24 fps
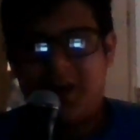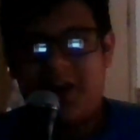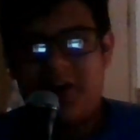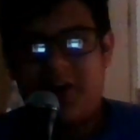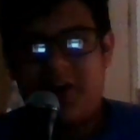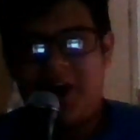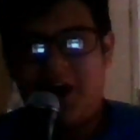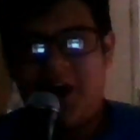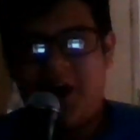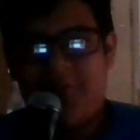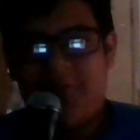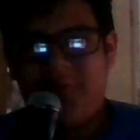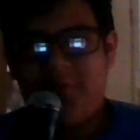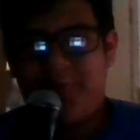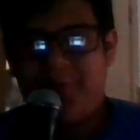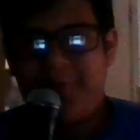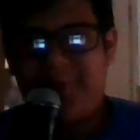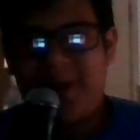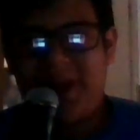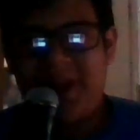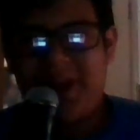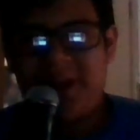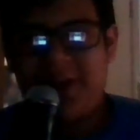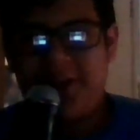hover
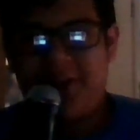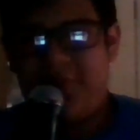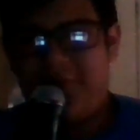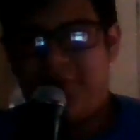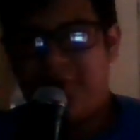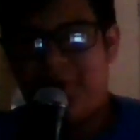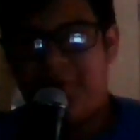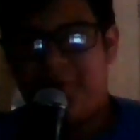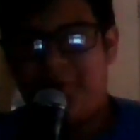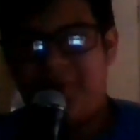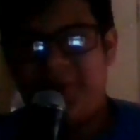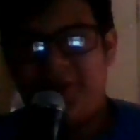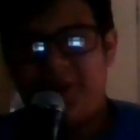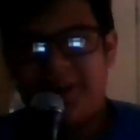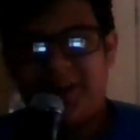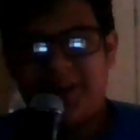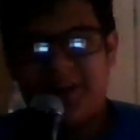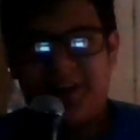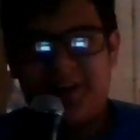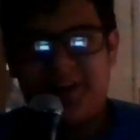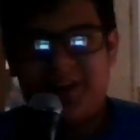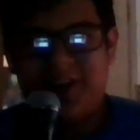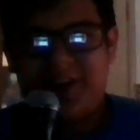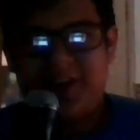bike from like
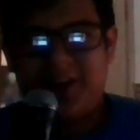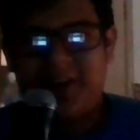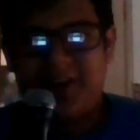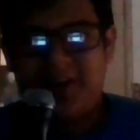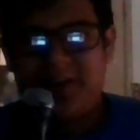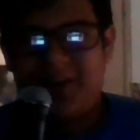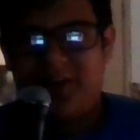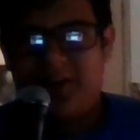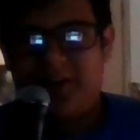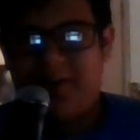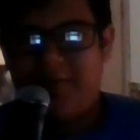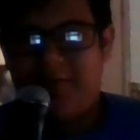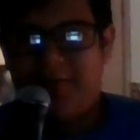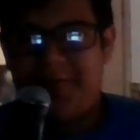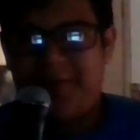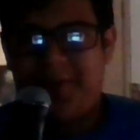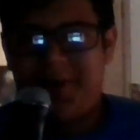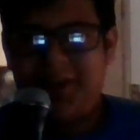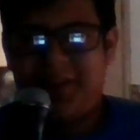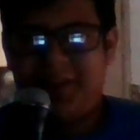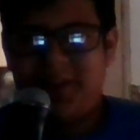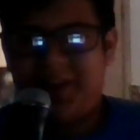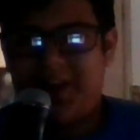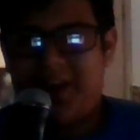a hover
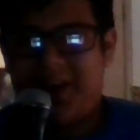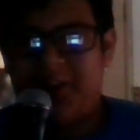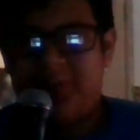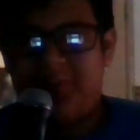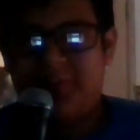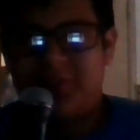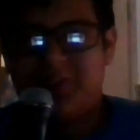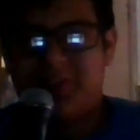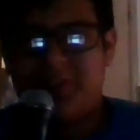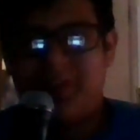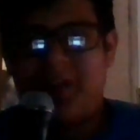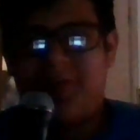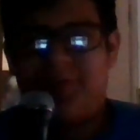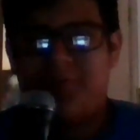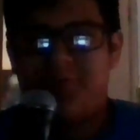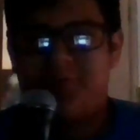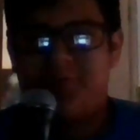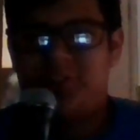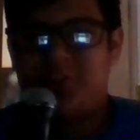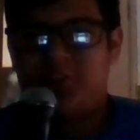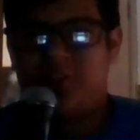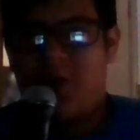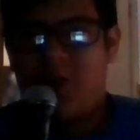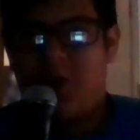bike that kind of looks like from
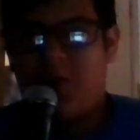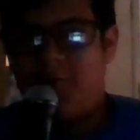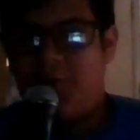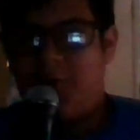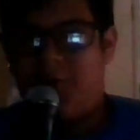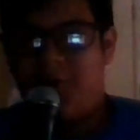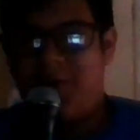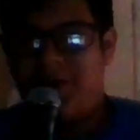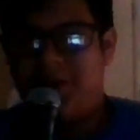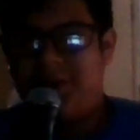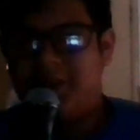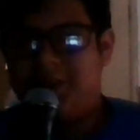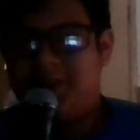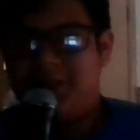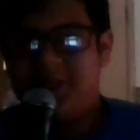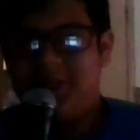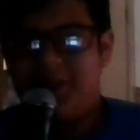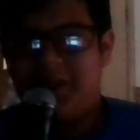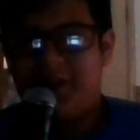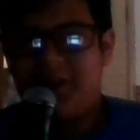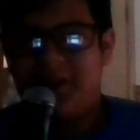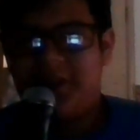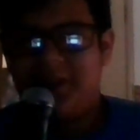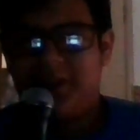Star Wars.
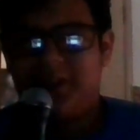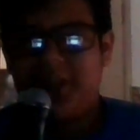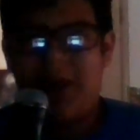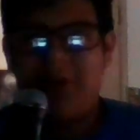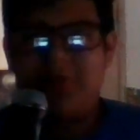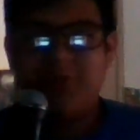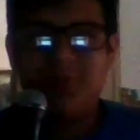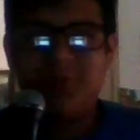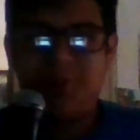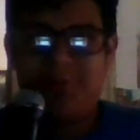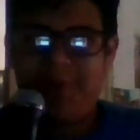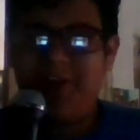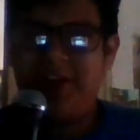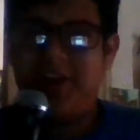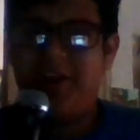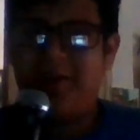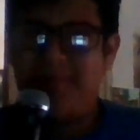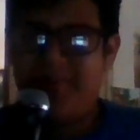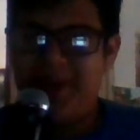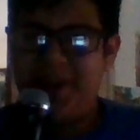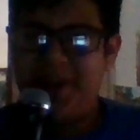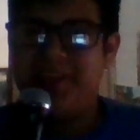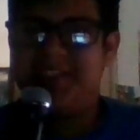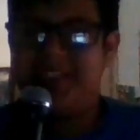That was pretty
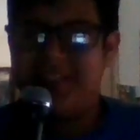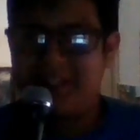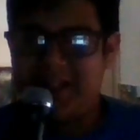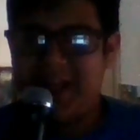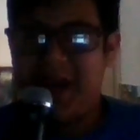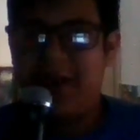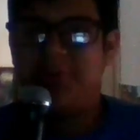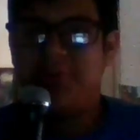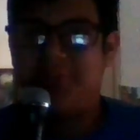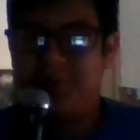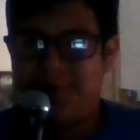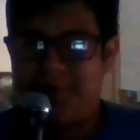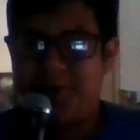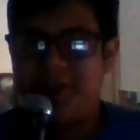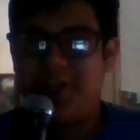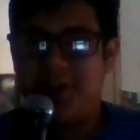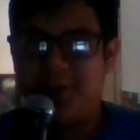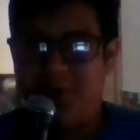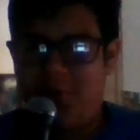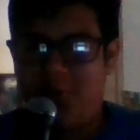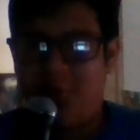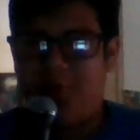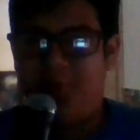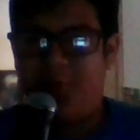amazing. That was pretty
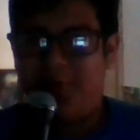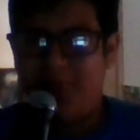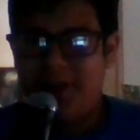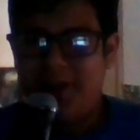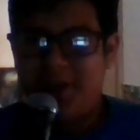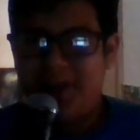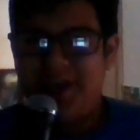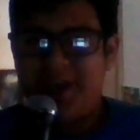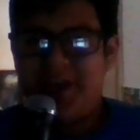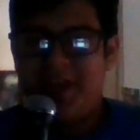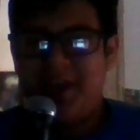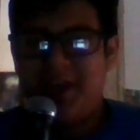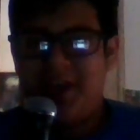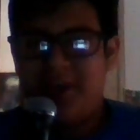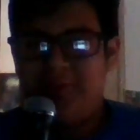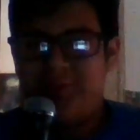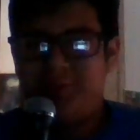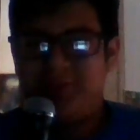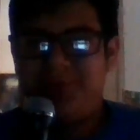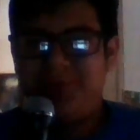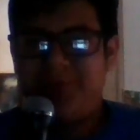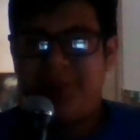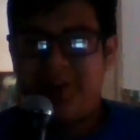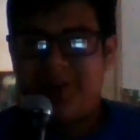cool. It
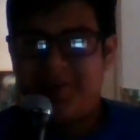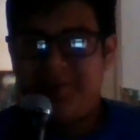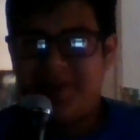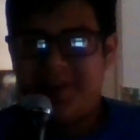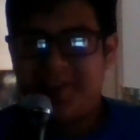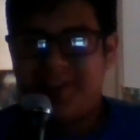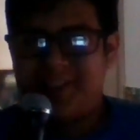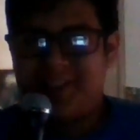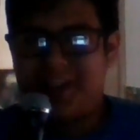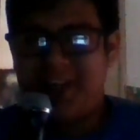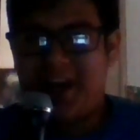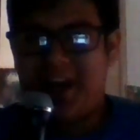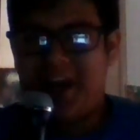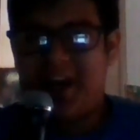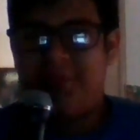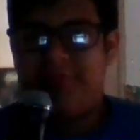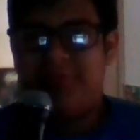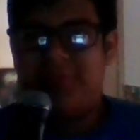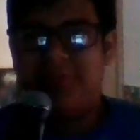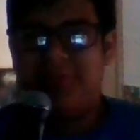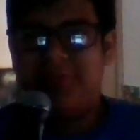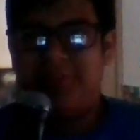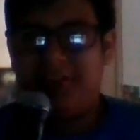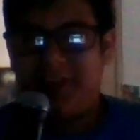was pretty amazing. I
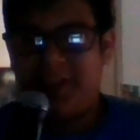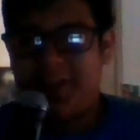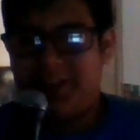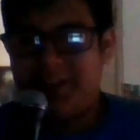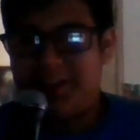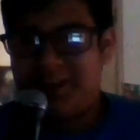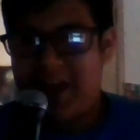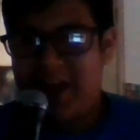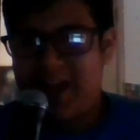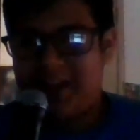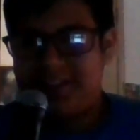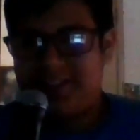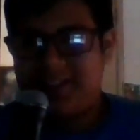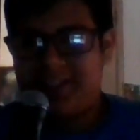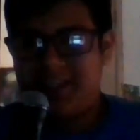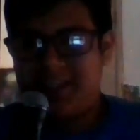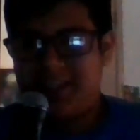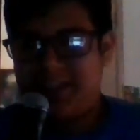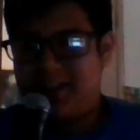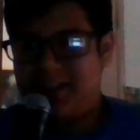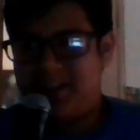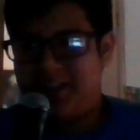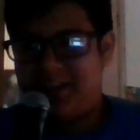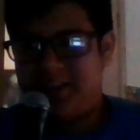really liked that
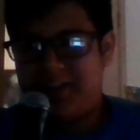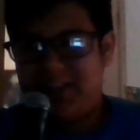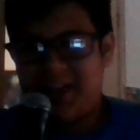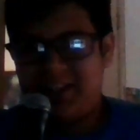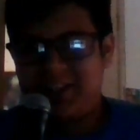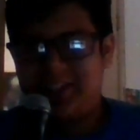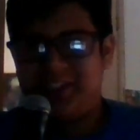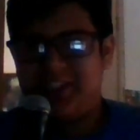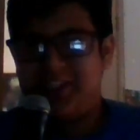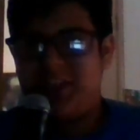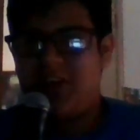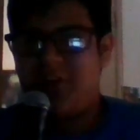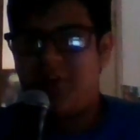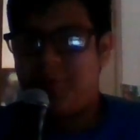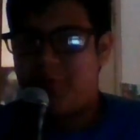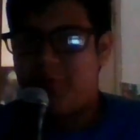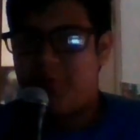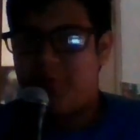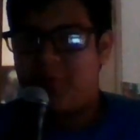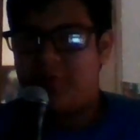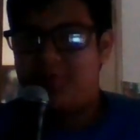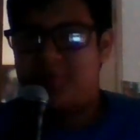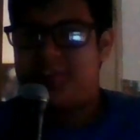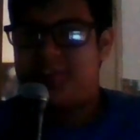scene. That scene
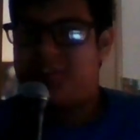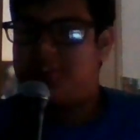overall was